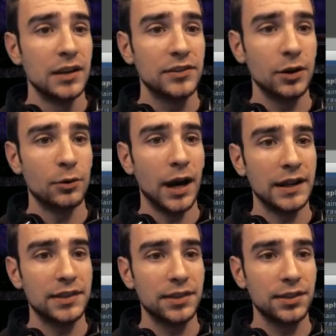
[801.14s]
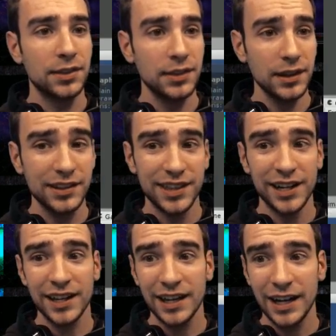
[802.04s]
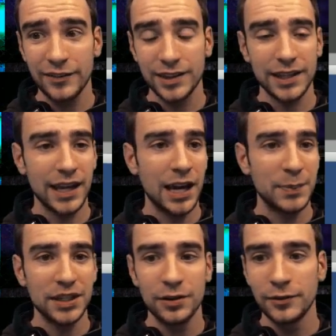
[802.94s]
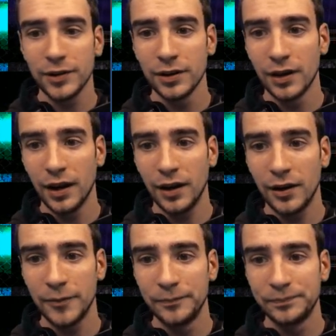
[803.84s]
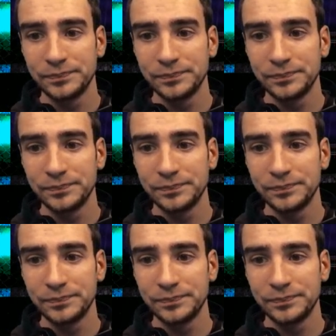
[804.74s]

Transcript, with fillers: So I think that I got everything copied over. Um,